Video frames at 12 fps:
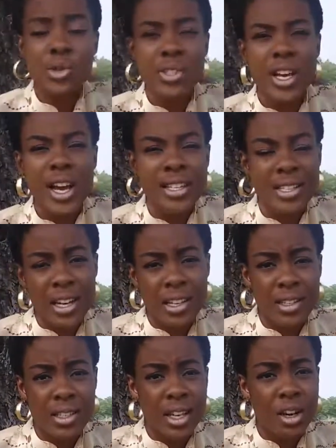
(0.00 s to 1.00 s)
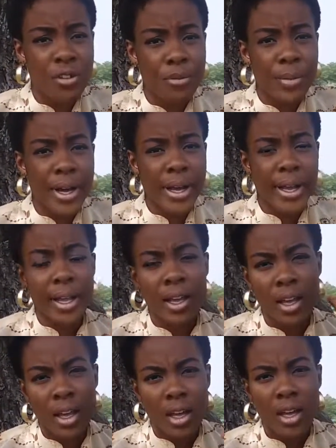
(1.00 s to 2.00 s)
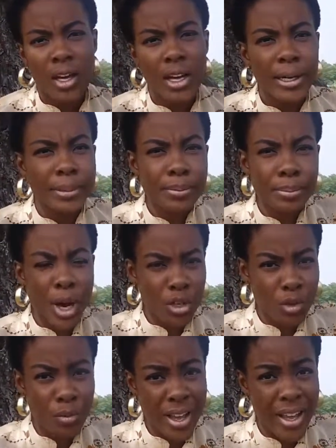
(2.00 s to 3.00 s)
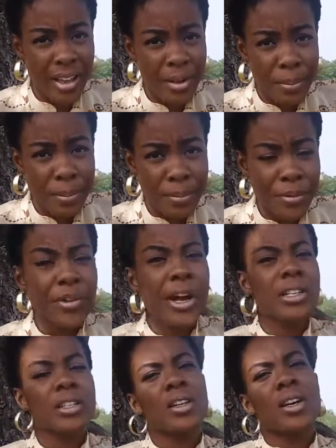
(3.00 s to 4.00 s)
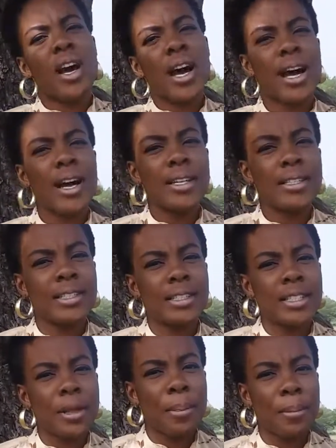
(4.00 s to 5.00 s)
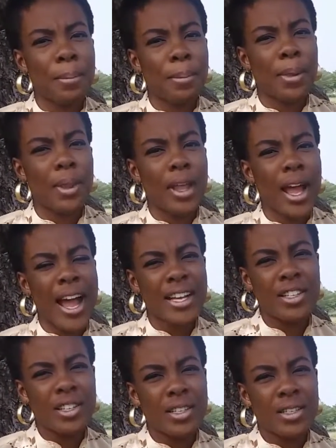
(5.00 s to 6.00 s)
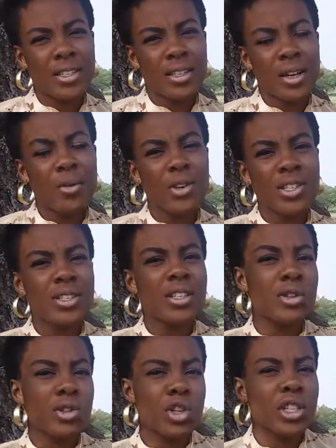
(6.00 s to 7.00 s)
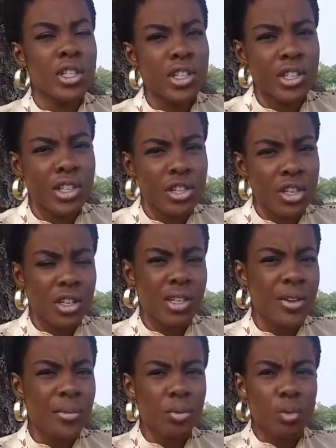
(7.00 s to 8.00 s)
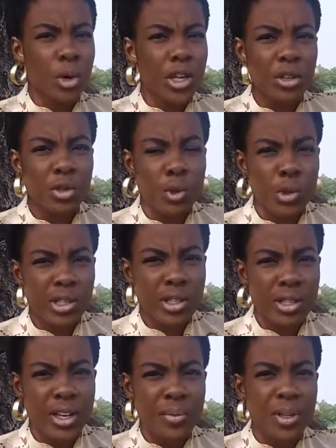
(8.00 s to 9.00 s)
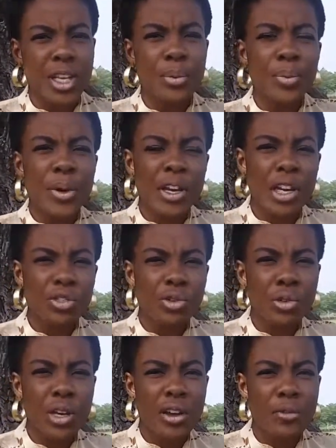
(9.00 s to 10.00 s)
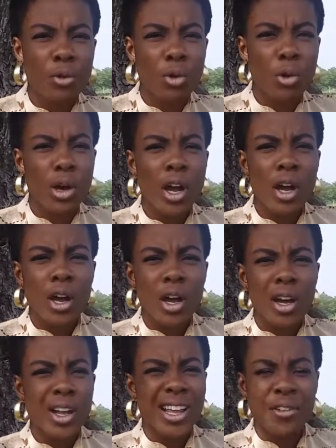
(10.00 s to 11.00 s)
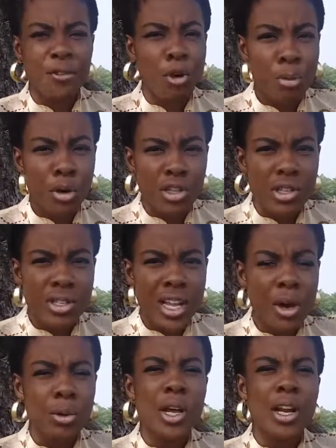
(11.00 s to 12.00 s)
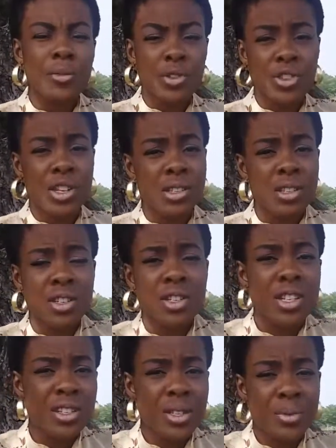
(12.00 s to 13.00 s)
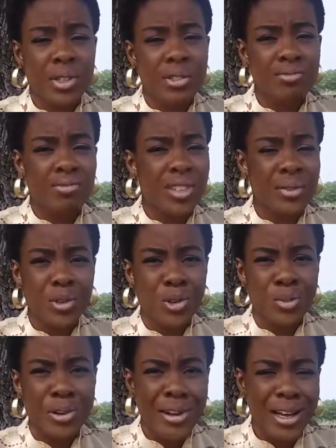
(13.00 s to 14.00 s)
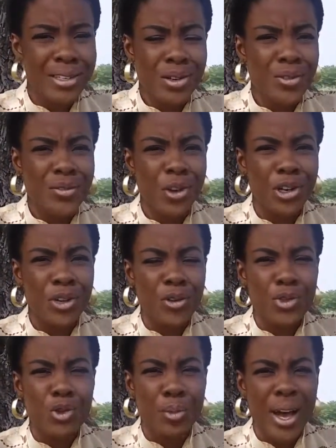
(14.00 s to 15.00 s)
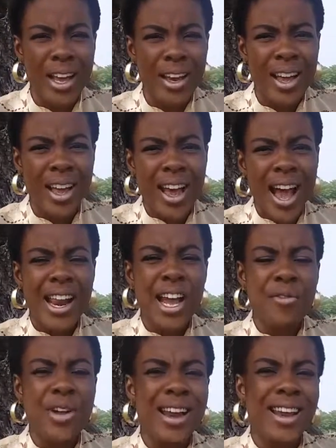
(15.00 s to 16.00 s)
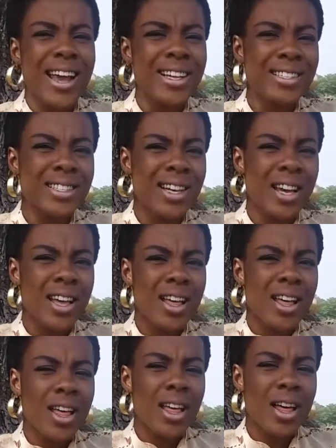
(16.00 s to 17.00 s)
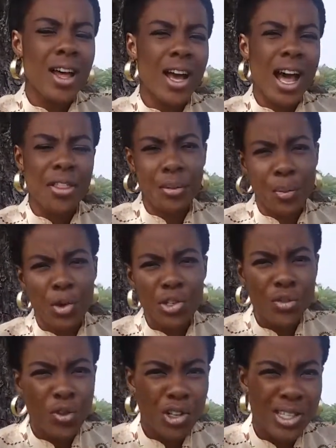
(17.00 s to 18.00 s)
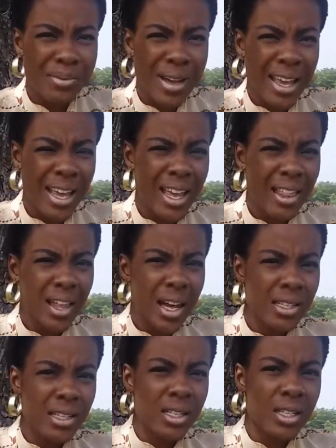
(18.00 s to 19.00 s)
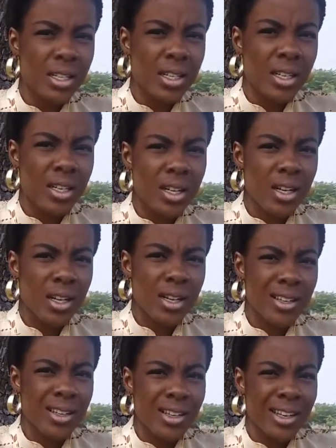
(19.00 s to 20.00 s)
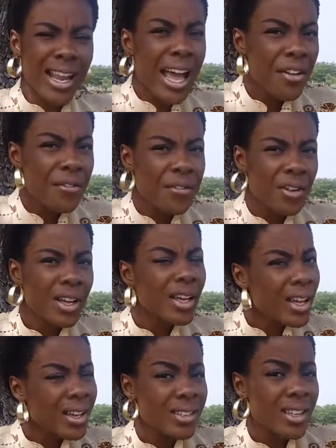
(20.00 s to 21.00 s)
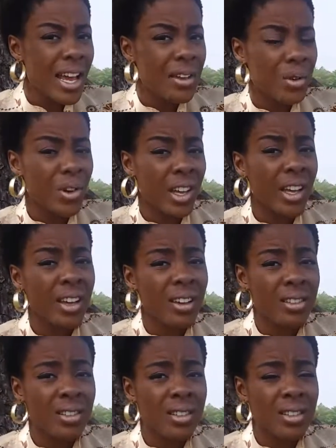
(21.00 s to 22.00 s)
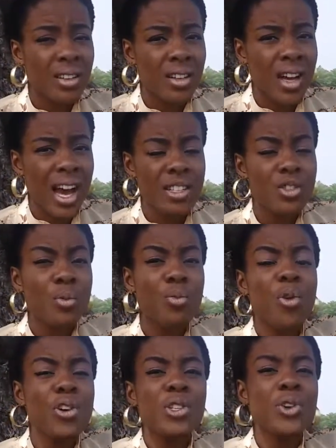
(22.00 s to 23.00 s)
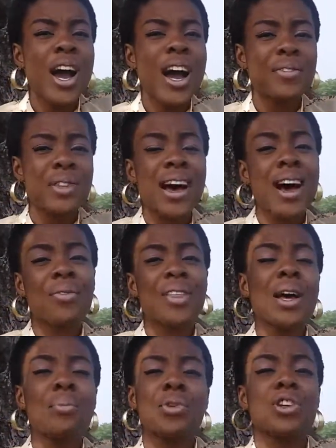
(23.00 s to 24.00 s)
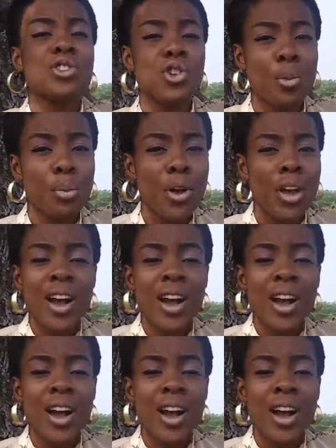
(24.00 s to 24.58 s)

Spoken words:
Tuesday I decided to take off my part of my hair, right? And it wasn't a sudden decision because I've been working towards it. I've been keeping my natural hair for like 4 months now, and I've been transitioning. It's been difficult. My relaxer was falling off so bad, and I realized at the point of cutting my hair that life is like your hair. At some point you have to have that big chop.